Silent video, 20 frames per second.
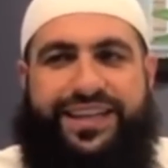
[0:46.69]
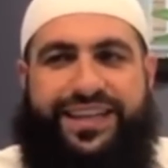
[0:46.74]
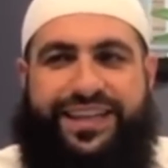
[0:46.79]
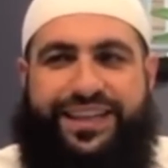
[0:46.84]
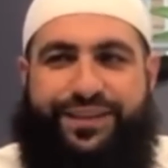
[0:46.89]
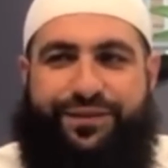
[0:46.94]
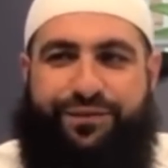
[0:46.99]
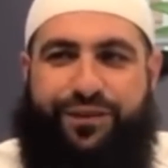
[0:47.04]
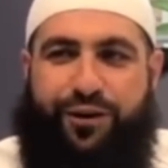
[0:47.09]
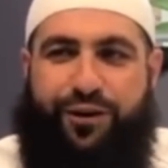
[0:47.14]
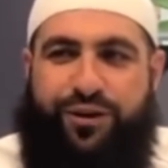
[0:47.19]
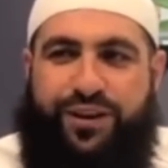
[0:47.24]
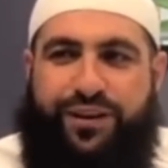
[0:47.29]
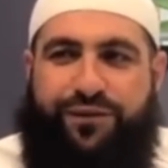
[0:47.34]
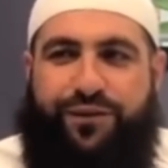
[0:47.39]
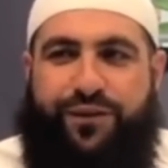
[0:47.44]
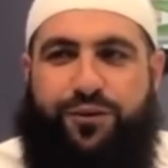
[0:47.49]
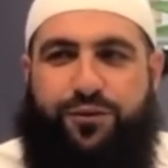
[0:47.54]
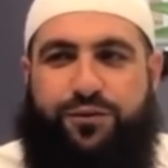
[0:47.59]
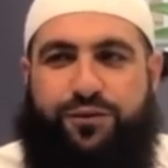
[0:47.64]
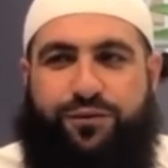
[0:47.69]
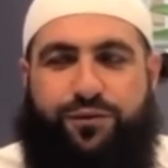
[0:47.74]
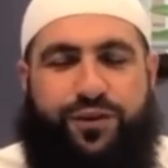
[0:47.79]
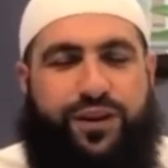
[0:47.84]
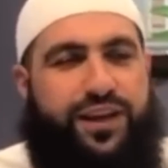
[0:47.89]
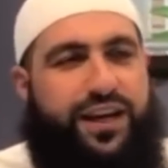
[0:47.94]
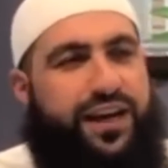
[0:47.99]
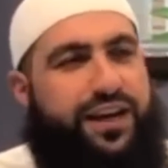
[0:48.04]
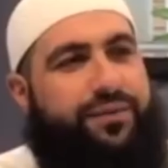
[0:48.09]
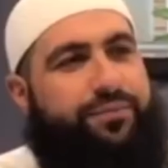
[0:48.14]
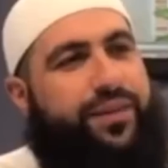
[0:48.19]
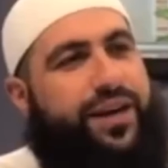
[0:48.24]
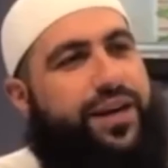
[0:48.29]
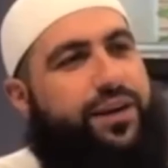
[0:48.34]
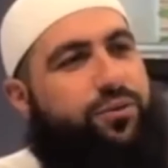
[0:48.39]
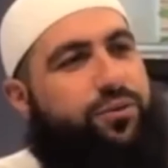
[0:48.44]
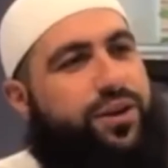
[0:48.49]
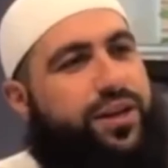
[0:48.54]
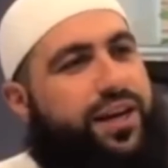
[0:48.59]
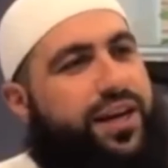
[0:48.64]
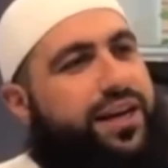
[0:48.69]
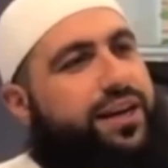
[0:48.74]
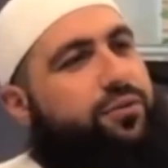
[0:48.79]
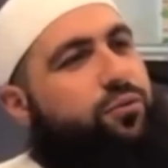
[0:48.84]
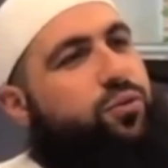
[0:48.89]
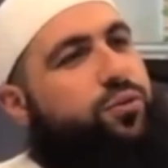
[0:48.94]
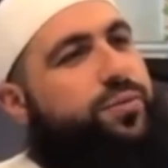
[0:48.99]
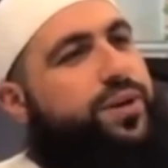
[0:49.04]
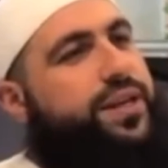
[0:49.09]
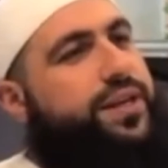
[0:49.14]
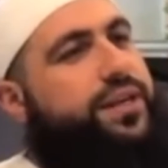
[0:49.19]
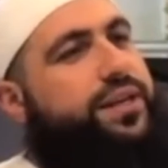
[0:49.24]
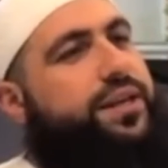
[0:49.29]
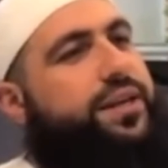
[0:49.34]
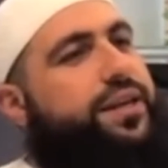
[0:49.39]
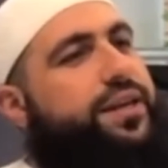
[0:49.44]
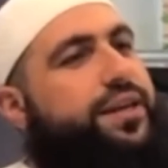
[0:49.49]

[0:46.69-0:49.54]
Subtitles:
it's very difficult for the young man or the young woman